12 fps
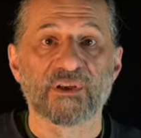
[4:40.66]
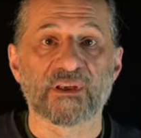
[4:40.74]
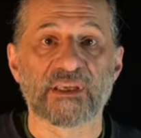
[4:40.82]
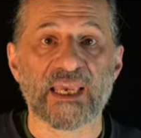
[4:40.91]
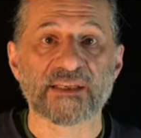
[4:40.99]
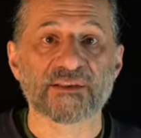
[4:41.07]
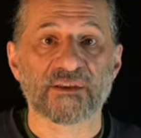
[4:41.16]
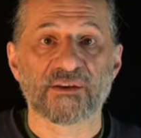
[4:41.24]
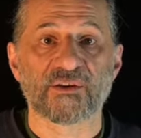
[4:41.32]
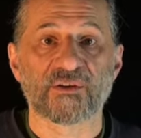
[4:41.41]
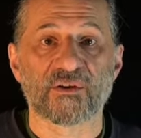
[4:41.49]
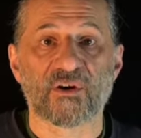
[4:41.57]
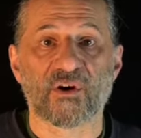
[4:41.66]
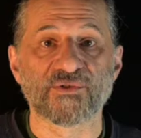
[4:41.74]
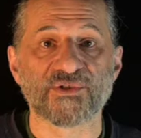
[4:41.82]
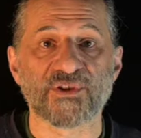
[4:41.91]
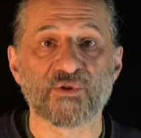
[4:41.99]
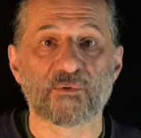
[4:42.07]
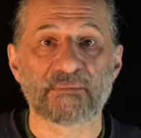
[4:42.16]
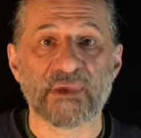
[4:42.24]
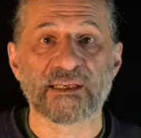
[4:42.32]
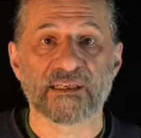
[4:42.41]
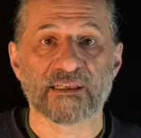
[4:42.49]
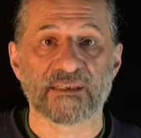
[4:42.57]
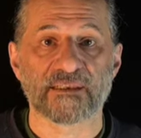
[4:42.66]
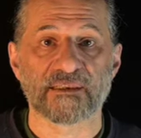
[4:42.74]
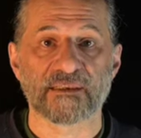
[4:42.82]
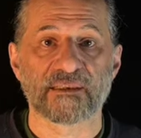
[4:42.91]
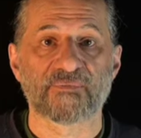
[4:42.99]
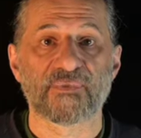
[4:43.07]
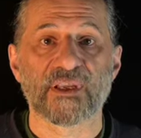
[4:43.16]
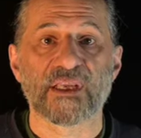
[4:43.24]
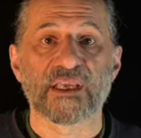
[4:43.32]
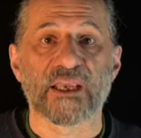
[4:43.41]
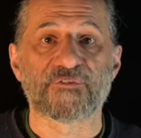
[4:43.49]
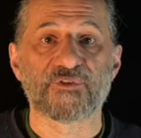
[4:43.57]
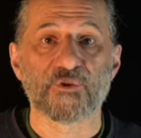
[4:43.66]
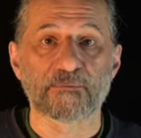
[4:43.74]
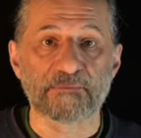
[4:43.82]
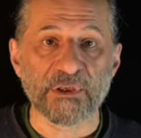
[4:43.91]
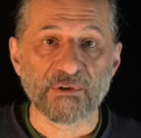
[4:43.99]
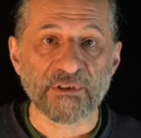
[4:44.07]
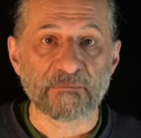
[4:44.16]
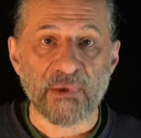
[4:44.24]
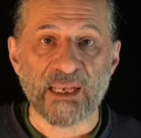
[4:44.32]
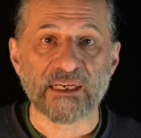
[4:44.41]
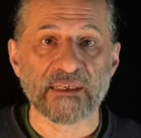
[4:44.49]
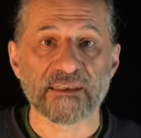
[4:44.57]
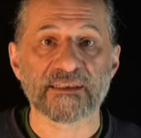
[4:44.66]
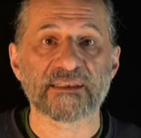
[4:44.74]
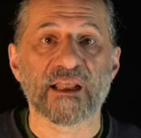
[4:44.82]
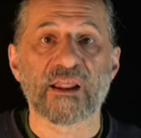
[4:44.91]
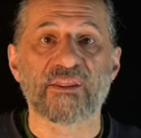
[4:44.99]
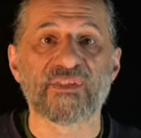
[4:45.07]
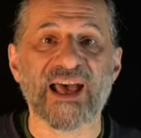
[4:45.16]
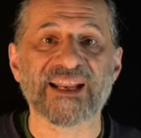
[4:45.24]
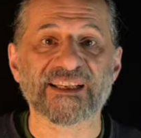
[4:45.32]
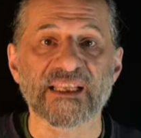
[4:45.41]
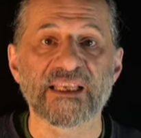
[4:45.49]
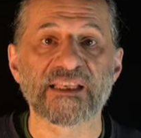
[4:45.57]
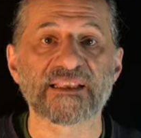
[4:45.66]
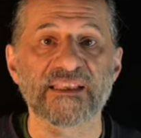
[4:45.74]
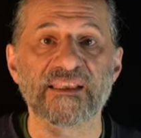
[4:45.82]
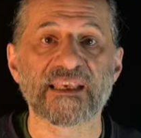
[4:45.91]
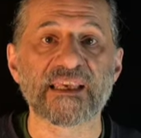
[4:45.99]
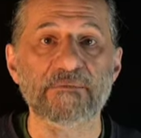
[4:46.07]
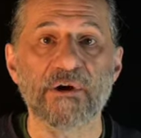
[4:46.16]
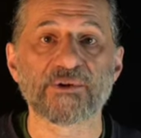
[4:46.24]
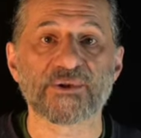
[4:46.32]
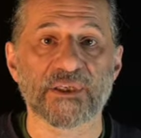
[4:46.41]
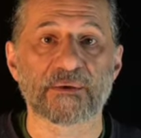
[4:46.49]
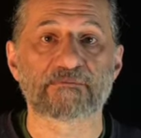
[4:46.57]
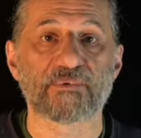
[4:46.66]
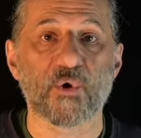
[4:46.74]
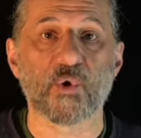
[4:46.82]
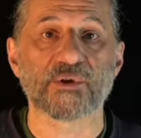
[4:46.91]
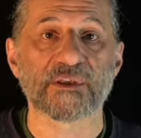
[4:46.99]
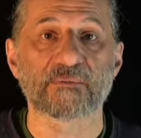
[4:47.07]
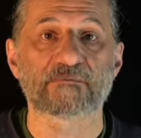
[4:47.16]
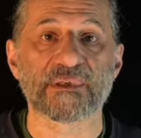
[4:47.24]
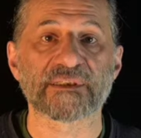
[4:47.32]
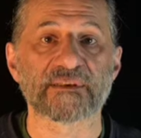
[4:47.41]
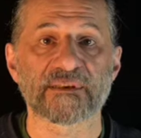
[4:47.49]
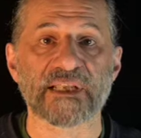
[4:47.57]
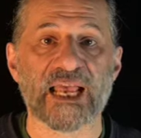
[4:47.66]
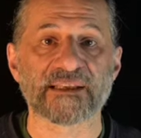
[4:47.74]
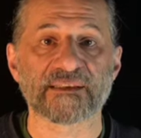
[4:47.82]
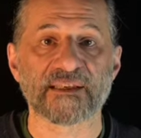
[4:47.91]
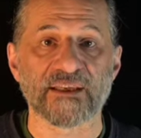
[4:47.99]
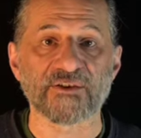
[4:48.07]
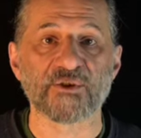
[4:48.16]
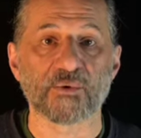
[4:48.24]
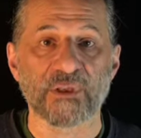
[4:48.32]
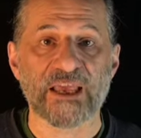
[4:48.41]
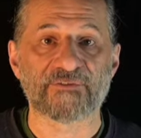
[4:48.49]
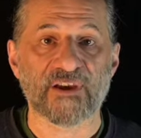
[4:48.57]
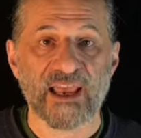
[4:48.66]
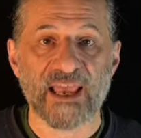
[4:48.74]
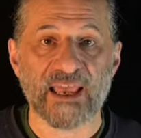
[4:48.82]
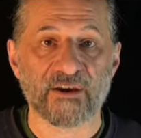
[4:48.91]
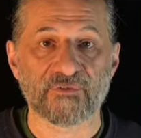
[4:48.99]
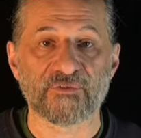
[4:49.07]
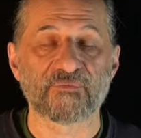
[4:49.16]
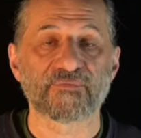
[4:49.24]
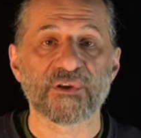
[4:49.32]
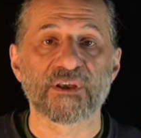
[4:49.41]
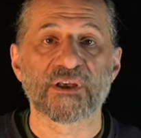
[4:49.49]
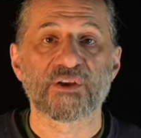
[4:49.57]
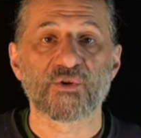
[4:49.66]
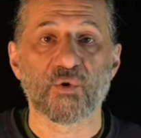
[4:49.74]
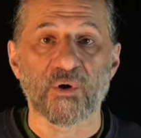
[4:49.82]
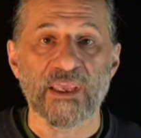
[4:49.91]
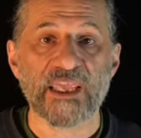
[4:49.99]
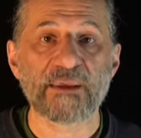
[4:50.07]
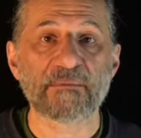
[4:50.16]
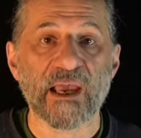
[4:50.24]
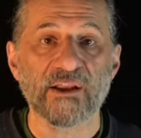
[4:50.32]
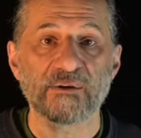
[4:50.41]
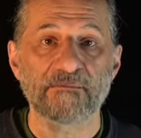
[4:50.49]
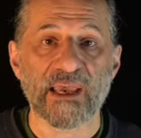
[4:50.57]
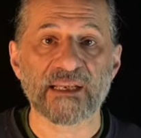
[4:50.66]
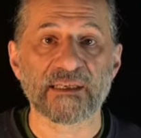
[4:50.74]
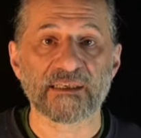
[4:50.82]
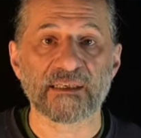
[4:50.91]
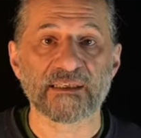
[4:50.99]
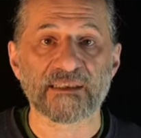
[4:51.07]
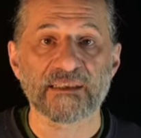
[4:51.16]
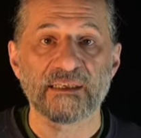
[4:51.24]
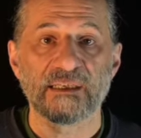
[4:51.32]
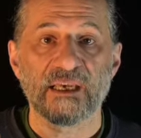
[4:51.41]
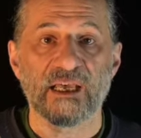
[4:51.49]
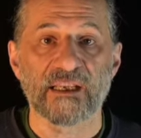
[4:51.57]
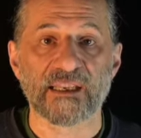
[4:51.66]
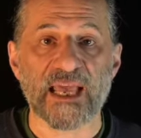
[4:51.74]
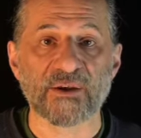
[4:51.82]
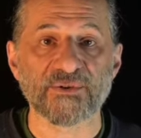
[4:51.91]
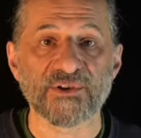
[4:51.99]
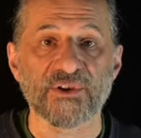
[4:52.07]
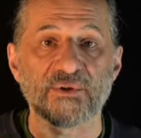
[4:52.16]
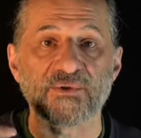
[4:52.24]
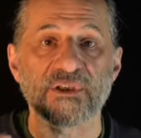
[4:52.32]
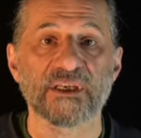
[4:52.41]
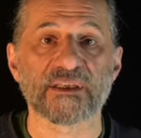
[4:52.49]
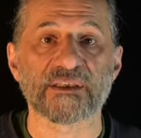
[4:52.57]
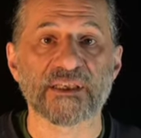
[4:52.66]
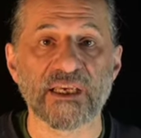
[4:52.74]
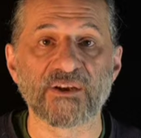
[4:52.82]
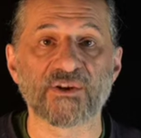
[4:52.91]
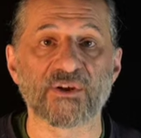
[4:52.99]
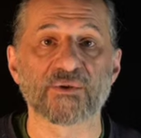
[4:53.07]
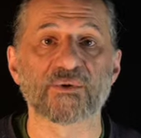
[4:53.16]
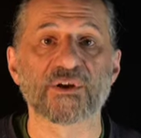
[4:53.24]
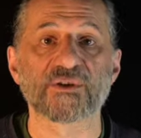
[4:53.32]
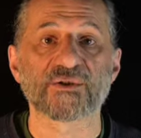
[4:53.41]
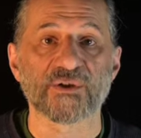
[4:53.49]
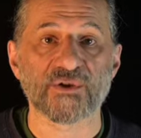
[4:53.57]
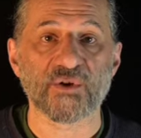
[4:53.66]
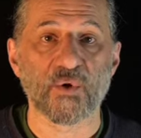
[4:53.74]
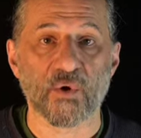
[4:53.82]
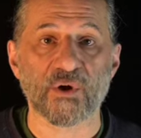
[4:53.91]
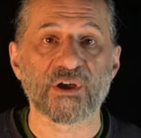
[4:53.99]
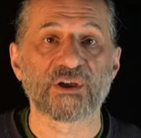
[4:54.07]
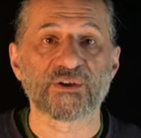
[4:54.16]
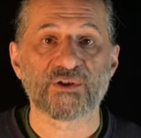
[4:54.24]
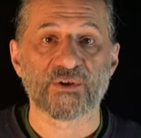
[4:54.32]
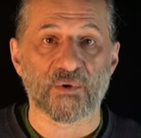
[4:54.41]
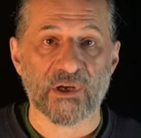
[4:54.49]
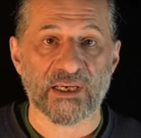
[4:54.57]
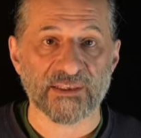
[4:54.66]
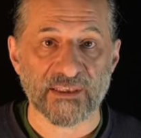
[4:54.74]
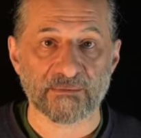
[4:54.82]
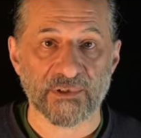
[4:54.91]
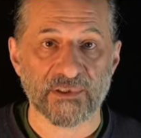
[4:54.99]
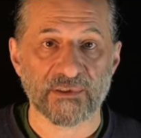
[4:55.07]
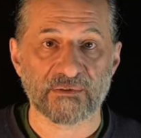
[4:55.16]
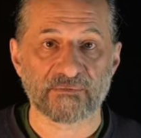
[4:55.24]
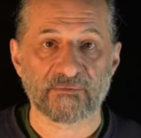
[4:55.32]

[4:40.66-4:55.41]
get onto your mailing list. If you build a mailing list, that is the most important business asset you'll ever have. Your email mailing list allows you to continue to talk to your customers.